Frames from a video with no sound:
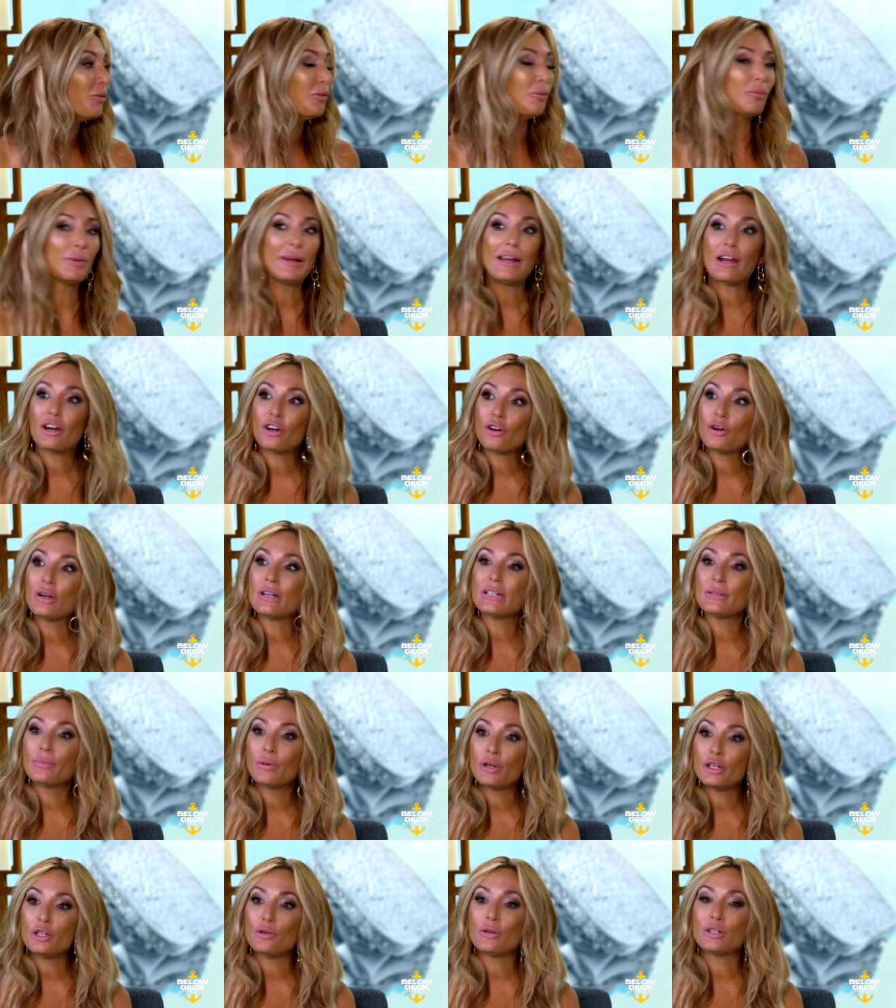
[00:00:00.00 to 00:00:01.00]
We are going
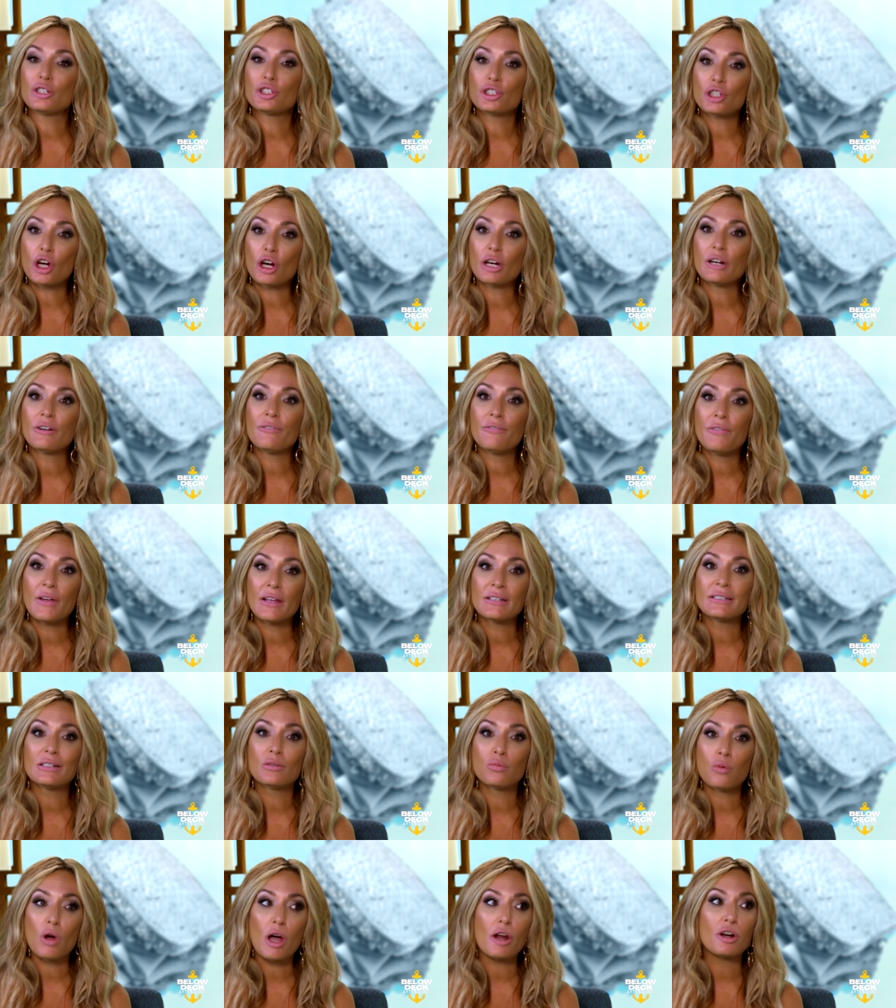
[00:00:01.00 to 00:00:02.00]
to put you in
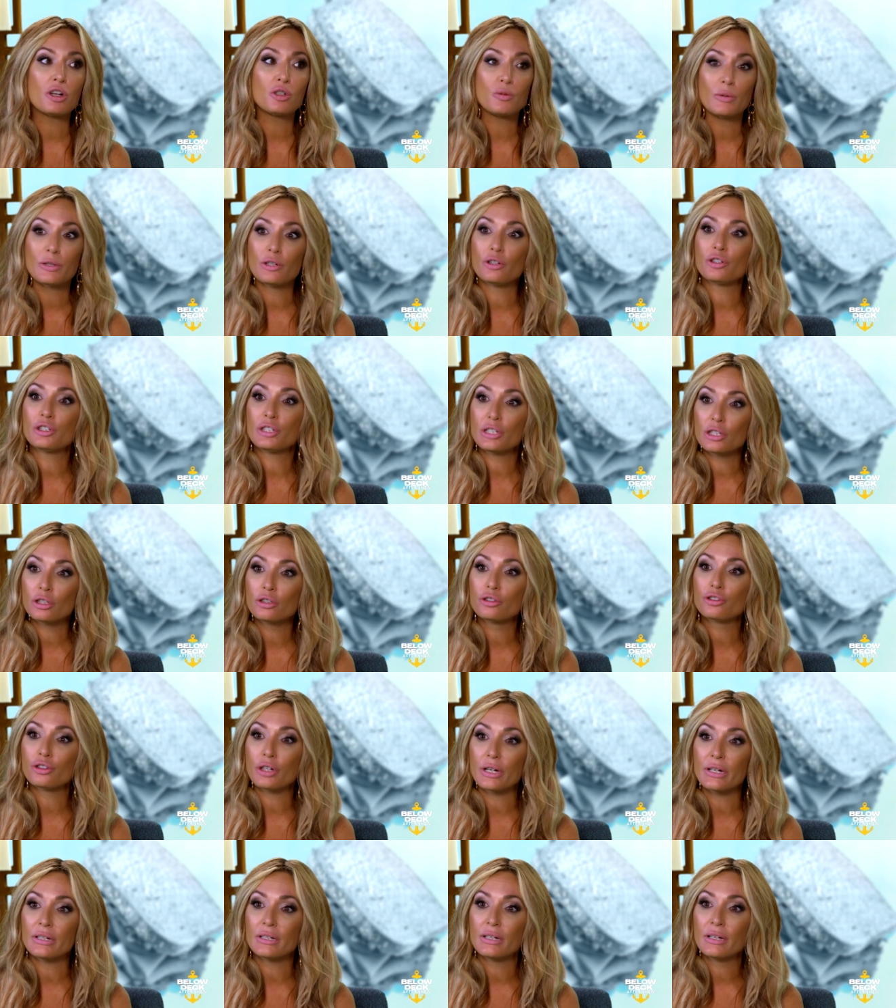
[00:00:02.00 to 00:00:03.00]
shark-infested waters with your
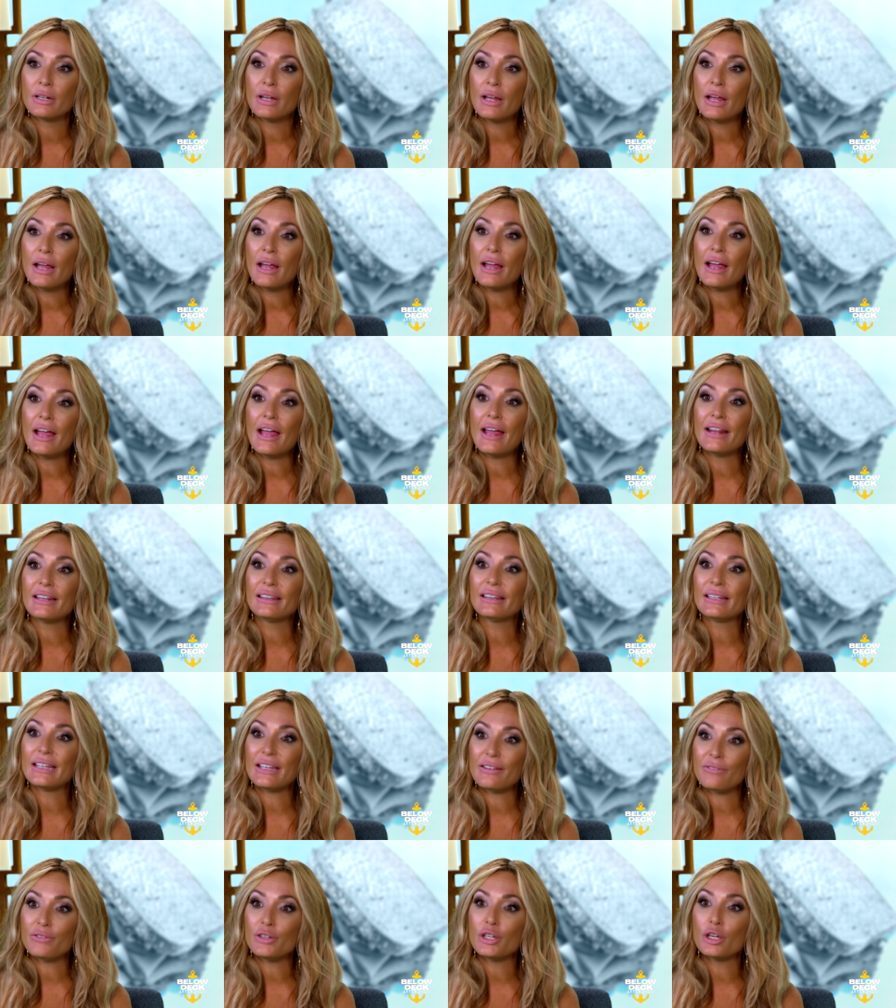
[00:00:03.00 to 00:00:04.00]
children and
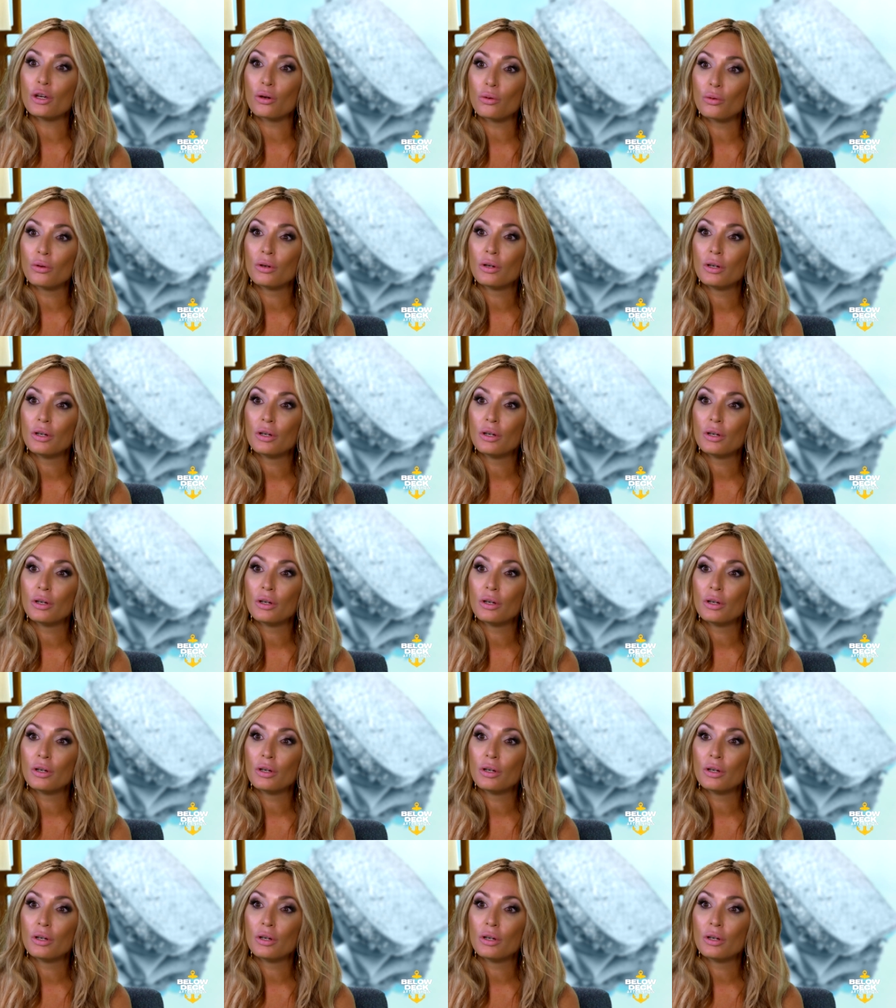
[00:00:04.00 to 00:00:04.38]
leave you.